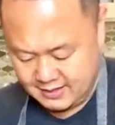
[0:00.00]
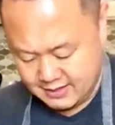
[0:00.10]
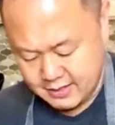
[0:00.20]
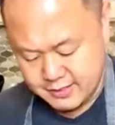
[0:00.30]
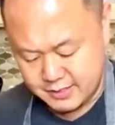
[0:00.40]

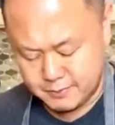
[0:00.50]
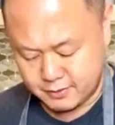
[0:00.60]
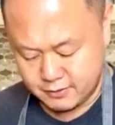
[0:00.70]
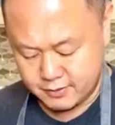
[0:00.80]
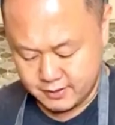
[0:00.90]

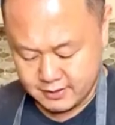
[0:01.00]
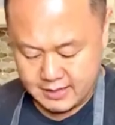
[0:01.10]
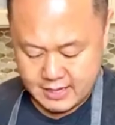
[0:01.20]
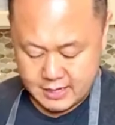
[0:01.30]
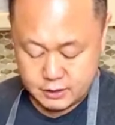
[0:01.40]
anemic looking,
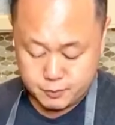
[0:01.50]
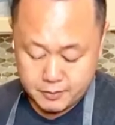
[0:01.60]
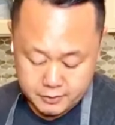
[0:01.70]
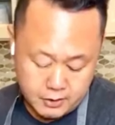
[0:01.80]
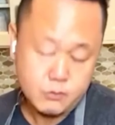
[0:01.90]
it's
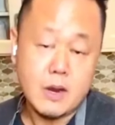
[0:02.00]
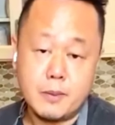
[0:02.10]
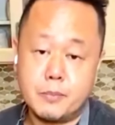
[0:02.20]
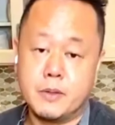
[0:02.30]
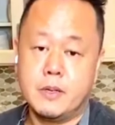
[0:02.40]
probably
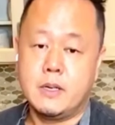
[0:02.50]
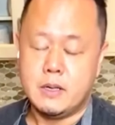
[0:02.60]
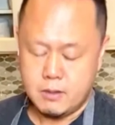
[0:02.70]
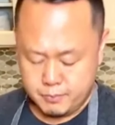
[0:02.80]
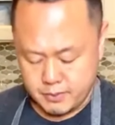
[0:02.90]
unripe.
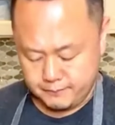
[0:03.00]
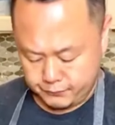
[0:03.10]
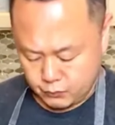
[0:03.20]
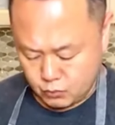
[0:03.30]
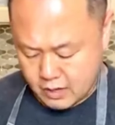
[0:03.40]
But
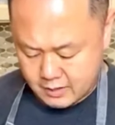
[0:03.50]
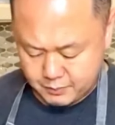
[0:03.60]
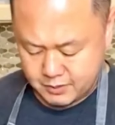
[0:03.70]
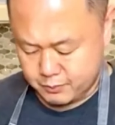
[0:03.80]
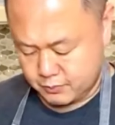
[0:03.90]
why
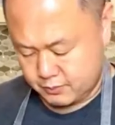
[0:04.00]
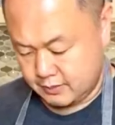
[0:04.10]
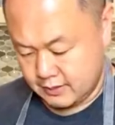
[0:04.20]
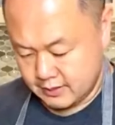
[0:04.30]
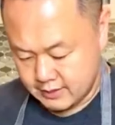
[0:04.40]
people
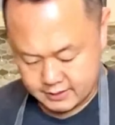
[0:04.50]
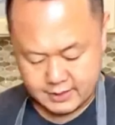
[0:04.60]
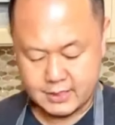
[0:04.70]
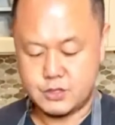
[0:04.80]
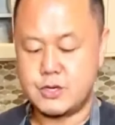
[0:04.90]

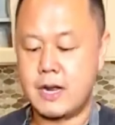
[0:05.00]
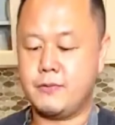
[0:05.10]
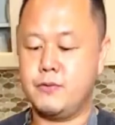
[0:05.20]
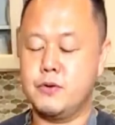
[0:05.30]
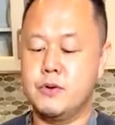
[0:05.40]
eat
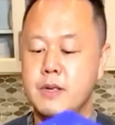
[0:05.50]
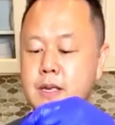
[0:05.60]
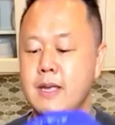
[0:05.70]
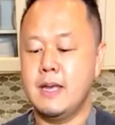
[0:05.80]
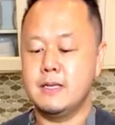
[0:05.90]
jackfruit
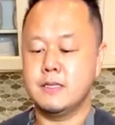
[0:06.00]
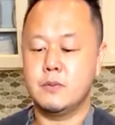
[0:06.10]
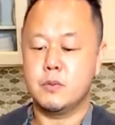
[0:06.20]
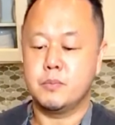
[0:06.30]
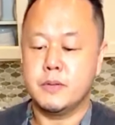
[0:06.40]
as a
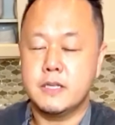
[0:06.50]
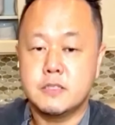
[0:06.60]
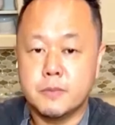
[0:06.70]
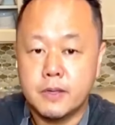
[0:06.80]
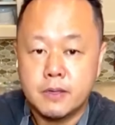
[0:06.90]

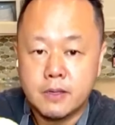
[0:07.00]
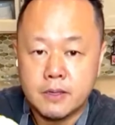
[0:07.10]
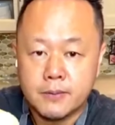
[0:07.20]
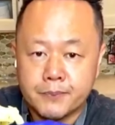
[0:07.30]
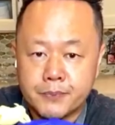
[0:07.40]
replacement,
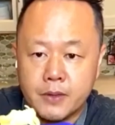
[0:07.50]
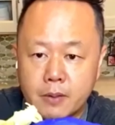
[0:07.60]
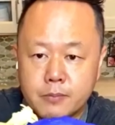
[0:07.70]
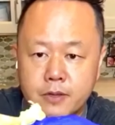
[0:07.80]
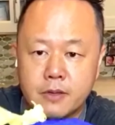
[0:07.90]

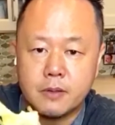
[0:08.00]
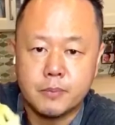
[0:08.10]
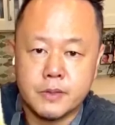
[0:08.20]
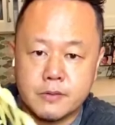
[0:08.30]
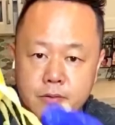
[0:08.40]
I'm taking the
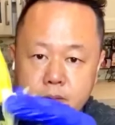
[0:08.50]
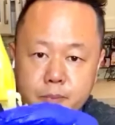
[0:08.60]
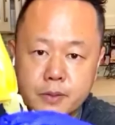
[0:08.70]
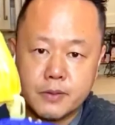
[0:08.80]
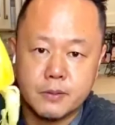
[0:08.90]
pith. See, the
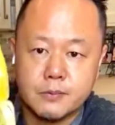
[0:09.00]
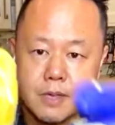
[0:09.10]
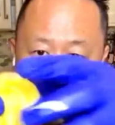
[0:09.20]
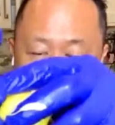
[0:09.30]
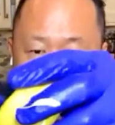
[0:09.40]
pith comes
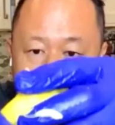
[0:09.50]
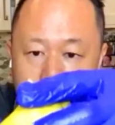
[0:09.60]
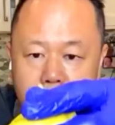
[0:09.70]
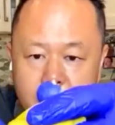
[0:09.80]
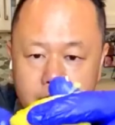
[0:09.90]
out,
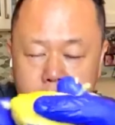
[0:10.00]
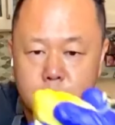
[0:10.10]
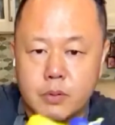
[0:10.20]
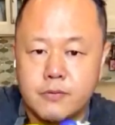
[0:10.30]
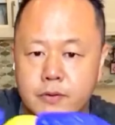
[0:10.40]
and I get the
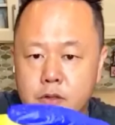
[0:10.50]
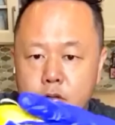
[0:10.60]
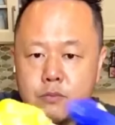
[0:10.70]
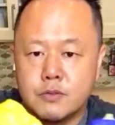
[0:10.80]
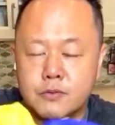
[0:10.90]
perfect
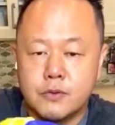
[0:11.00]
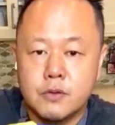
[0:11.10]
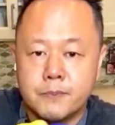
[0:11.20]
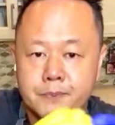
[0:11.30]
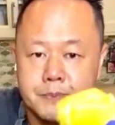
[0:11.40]
lobes of
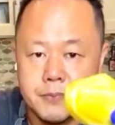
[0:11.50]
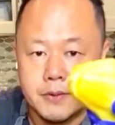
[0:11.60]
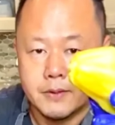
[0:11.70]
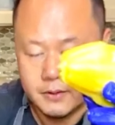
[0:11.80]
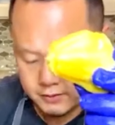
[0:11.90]
fruit.
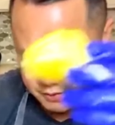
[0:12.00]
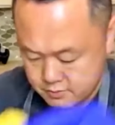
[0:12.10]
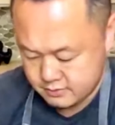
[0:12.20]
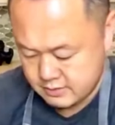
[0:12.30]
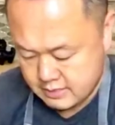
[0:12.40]
There you
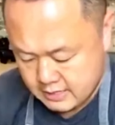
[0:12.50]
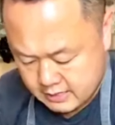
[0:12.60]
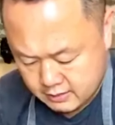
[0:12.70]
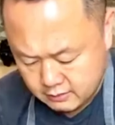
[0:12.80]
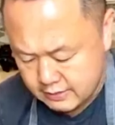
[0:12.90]
go.
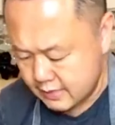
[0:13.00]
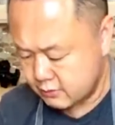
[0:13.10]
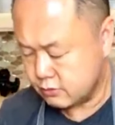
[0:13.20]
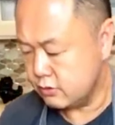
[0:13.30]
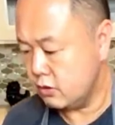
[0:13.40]
And I'll line
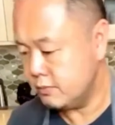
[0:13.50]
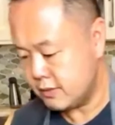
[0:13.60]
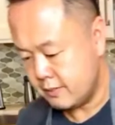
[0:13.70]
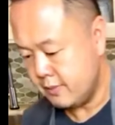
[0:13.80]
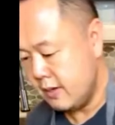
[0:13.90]
those lobes up.